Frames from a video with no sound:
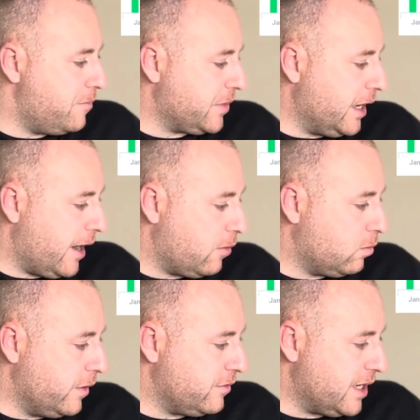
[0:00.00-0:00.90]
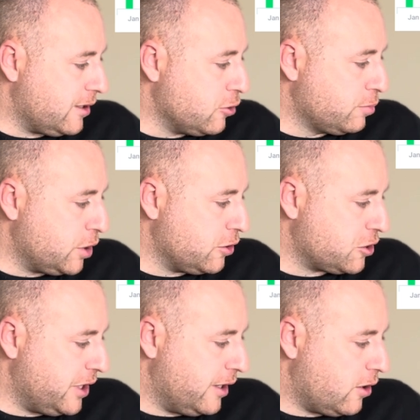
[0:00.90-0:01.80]
You know, we did good
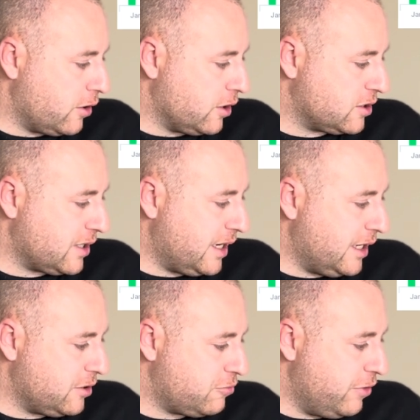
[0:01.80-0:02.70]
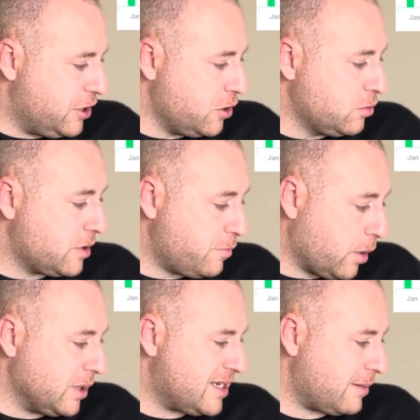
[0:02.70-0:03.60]
production in August, it's reduced,
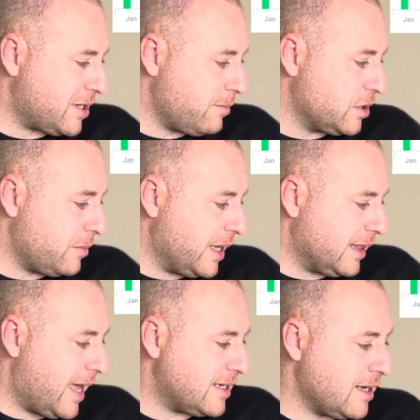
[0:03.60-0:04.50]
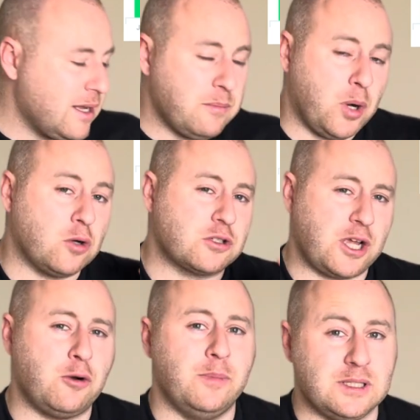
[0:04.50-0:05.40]
probably September's a bit less, but
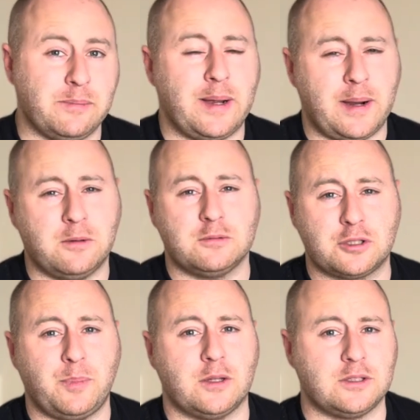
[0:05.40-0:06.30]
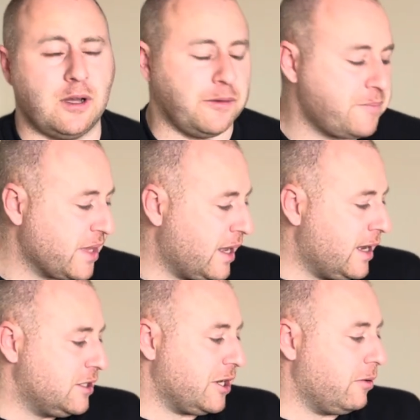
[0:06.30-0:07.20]
October's about spot on.
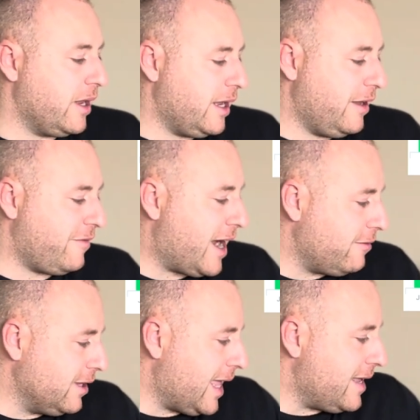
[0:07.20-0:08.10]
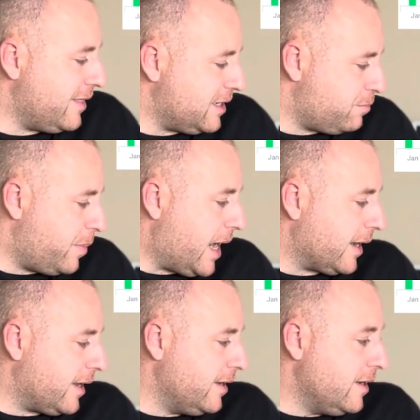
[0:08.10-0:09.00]
So if I relate this
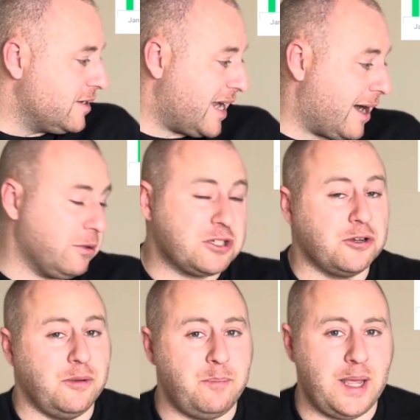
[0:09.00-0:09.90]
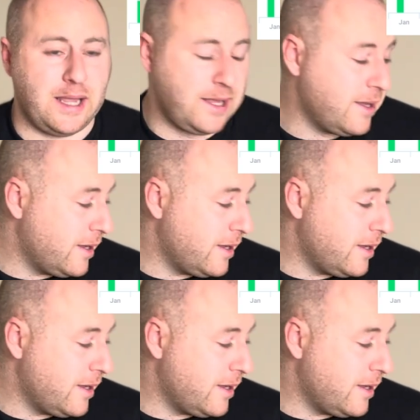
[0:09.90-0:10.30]
back to how it's gonna be,